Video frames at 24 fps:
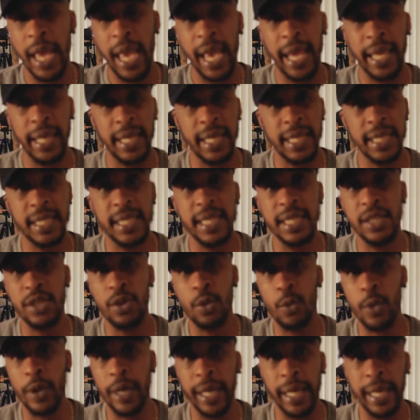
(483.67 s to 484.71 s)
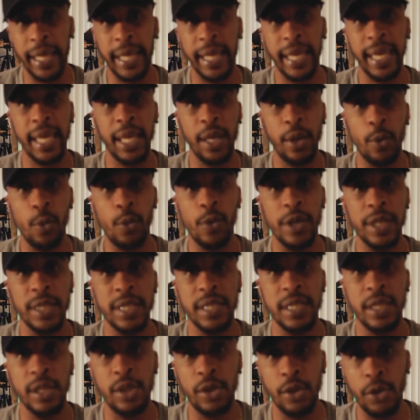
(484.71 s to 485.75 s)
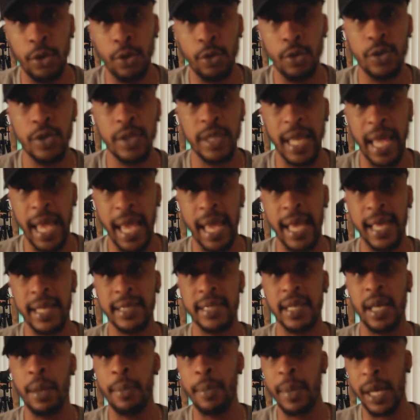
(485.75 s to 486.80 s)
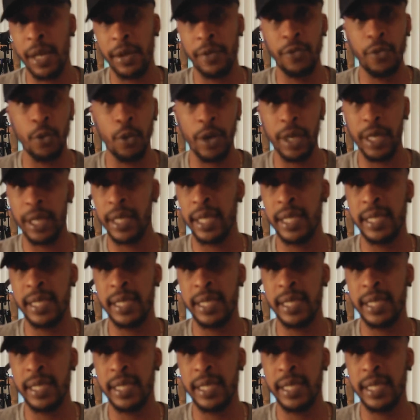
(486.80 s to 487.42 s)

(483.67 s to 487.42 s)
and this is the way it was used as a metaphor in the